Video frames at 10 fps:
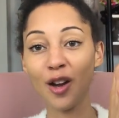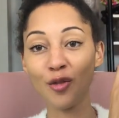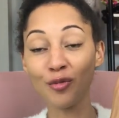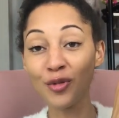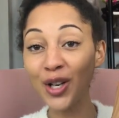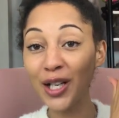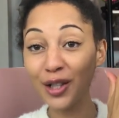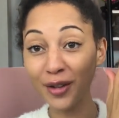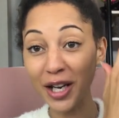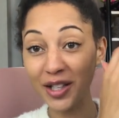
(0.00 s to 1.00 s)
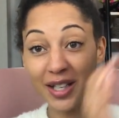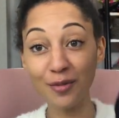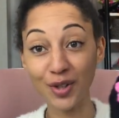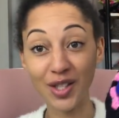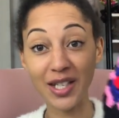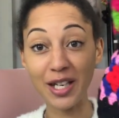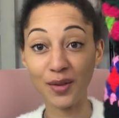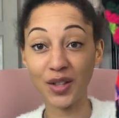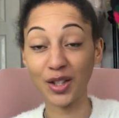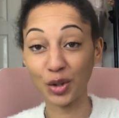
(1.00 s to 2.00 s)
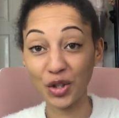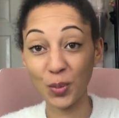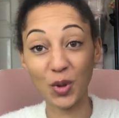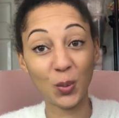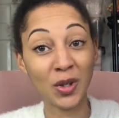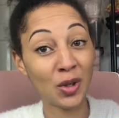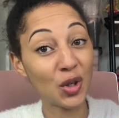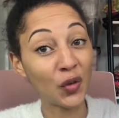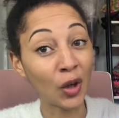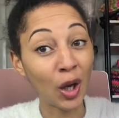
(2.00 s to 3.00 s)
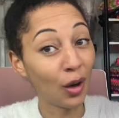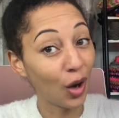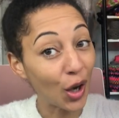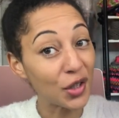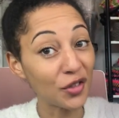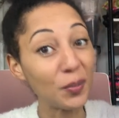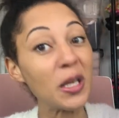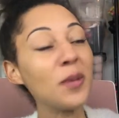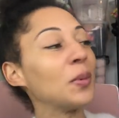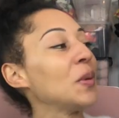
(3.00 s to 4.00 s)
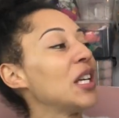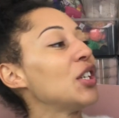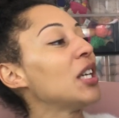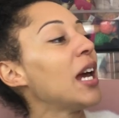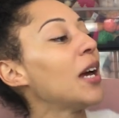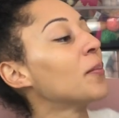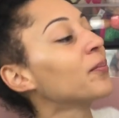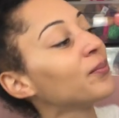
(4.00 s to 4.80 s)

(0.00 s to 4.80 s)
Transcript: really greatly received as Christmas presents for a lot of people this year.